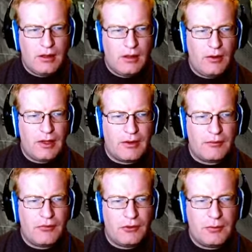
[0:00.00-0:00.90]
Oh yeah,
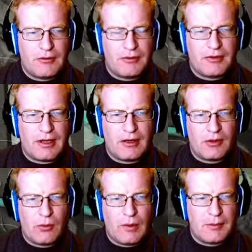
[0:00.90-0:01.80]
fluid buffers got added a
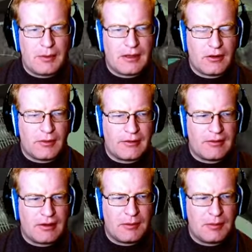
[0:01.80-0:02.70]
while back. Oh, that's
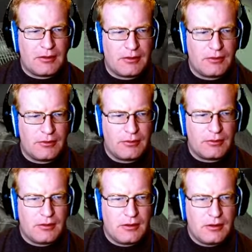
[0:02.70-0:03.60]
got to get painted too.
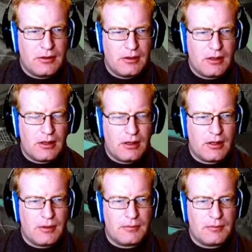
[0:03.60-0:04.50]

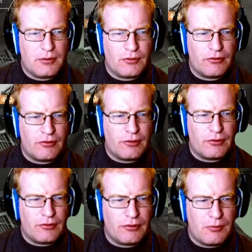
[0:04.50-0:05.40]
Um, there's
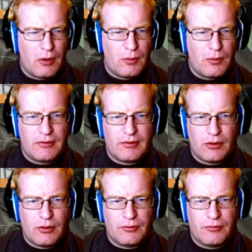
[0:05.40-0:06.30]
there's the small ones that
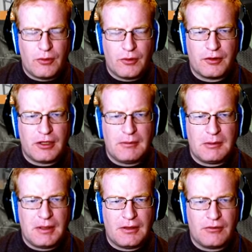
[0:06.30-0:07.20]
hold four hundred
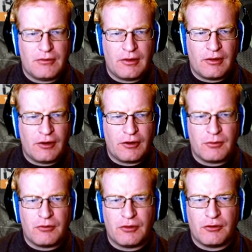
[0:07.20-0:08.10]
cubic meters, and the large
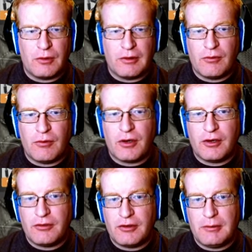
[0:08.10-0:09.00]
ones that hold twenty-four
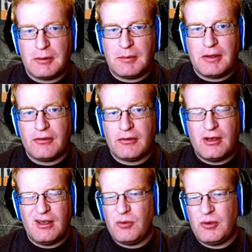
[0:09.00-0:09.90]
hundred cubic meters.
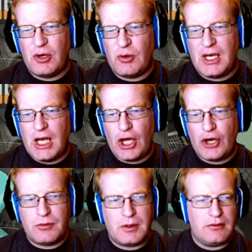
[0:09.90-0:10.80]
We don't need a
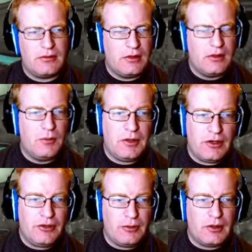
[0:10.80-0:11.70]
large one. We
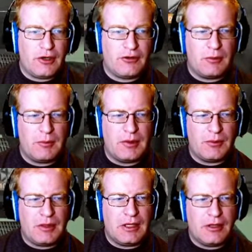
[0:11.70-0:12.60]
could do a large one, but we
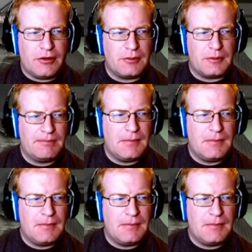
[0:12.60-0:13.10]
don't need a large one.